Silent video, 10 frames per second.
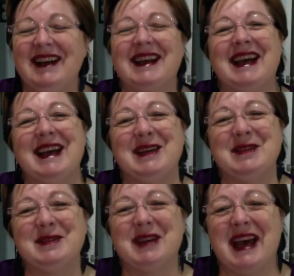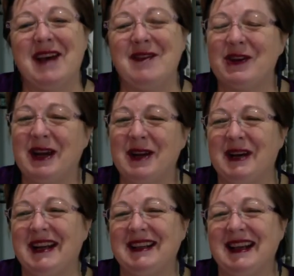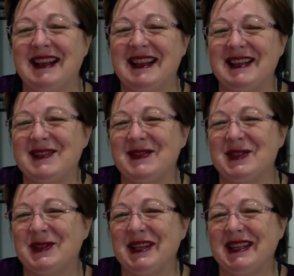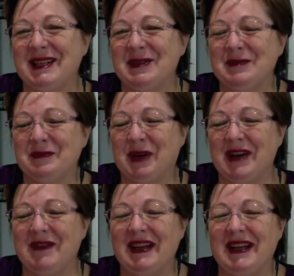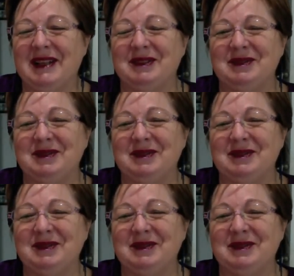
Okay, have a great one, and thanks for joining in. Bye for now.